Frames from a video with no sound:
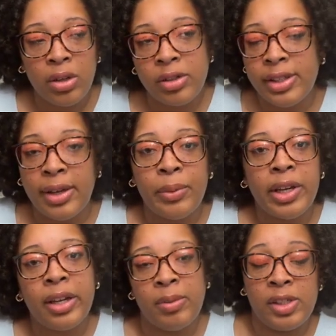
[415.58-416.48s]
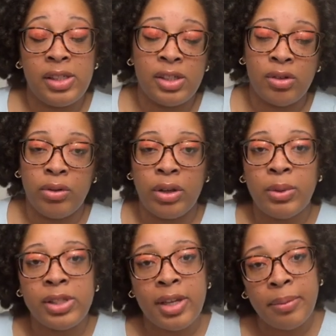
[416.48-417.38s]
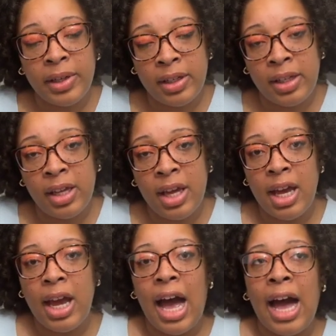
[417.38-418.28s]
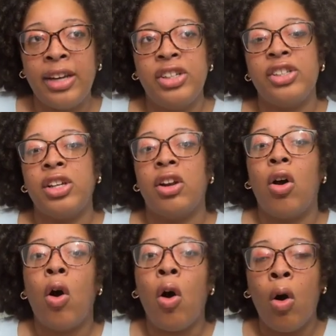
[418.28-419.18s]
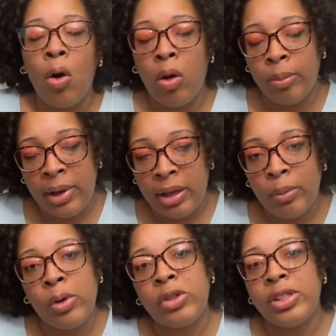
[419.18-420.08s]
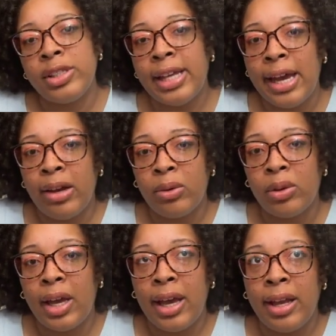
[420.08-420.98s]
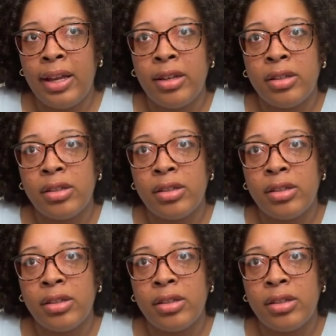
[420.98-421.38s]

say when it comes to disagreeing with somebody. I just shut all my emotions down. And